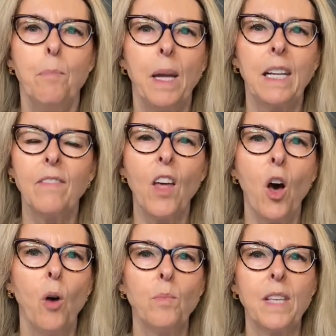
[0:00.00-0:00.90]
Many of the
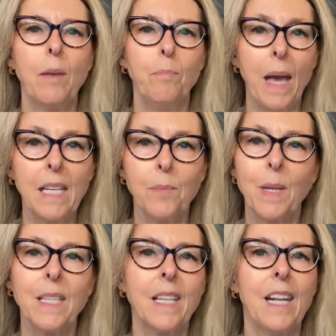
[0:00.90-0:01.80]
homes have
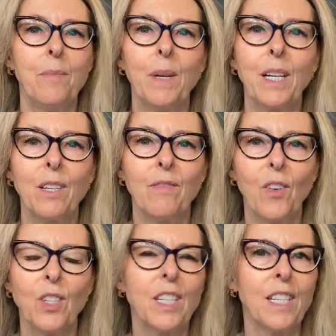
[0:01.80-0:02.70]
basements that have been
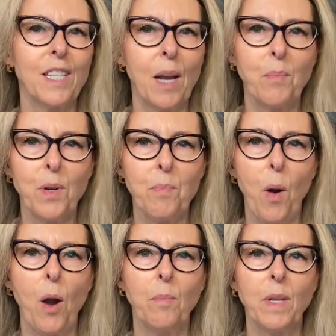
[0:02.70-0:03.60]
converted to separate
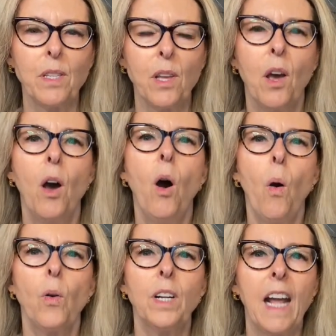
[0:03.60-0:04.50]
apartments,
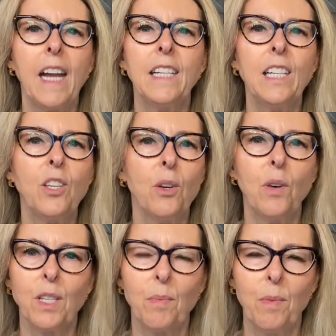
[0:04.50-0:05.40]
or an ADU
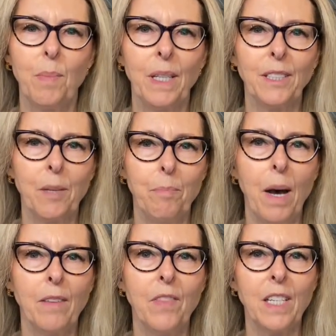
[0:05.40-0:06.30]
has been built
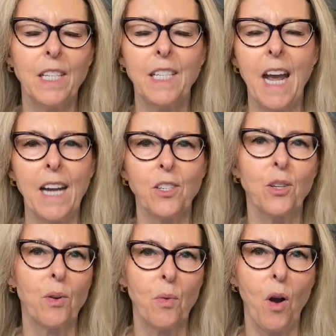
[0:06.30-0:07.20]
above the
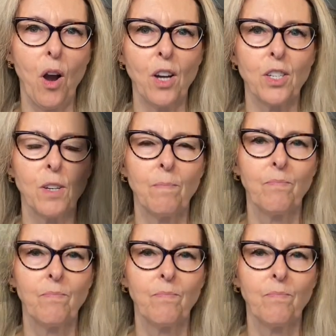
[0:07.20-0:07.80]
detached garage.